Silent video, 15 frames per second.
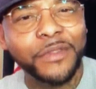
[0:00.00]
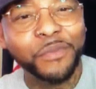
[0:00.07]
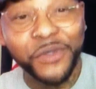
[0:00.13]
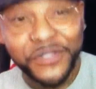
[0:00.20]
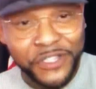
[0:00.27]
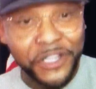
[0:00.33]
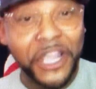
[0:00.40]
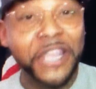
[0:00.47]

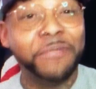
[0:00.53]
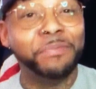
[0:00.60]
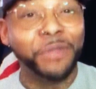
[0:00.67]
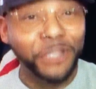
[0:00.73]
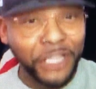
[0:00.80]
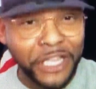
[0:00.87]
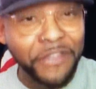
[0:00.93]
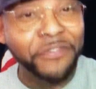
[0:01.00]
Once again,
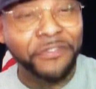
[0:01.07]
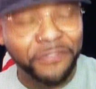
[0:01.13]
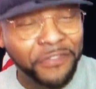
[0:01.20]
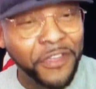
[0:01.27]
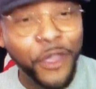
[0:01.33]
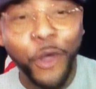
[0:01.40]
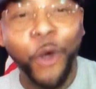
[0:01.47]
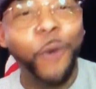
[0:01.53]

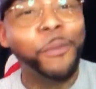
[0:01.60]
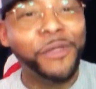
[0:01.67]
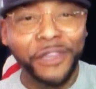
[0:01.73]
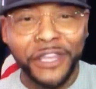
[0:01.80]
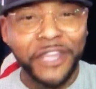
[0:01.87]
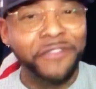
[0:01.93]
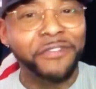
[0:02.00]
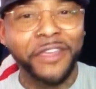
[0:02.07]
belief or
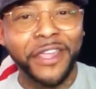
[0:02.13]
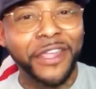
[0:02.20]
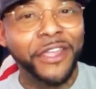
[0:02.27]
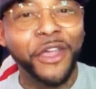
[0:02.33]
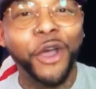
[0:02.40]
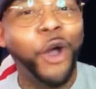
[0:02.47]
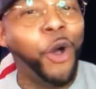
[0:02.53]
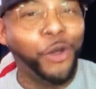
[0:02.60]
believing
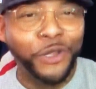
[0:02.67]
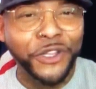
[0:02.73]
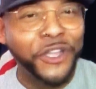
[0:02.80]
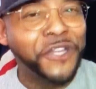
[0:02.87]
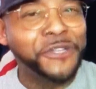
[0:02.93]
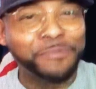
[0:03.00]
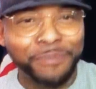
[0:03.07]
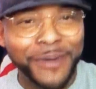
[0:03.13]
only
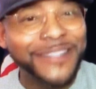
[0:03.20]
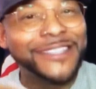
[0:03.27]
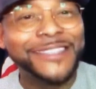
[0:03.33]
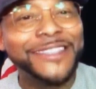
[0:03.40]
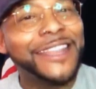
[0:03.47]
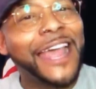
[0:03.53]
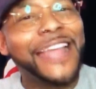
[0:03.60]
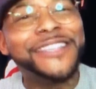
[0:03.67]

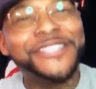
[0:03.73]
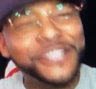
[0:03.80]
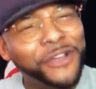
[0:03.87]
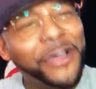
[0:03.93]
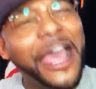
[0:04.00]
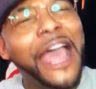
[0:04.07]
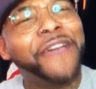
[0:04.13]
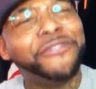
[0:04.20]
expresses that I
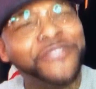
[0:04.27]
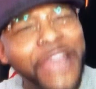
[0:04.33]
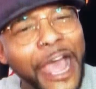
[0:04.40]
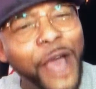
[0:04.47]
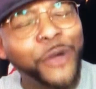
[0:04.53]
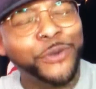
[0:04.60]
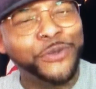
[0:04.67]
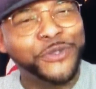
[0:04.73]
still have
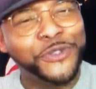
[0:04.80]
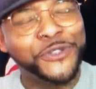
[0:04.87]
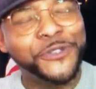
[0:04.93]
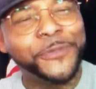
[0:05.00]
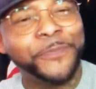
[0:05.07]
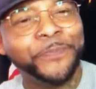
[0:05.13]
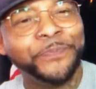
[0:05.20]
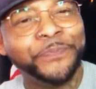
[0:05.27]
doubts.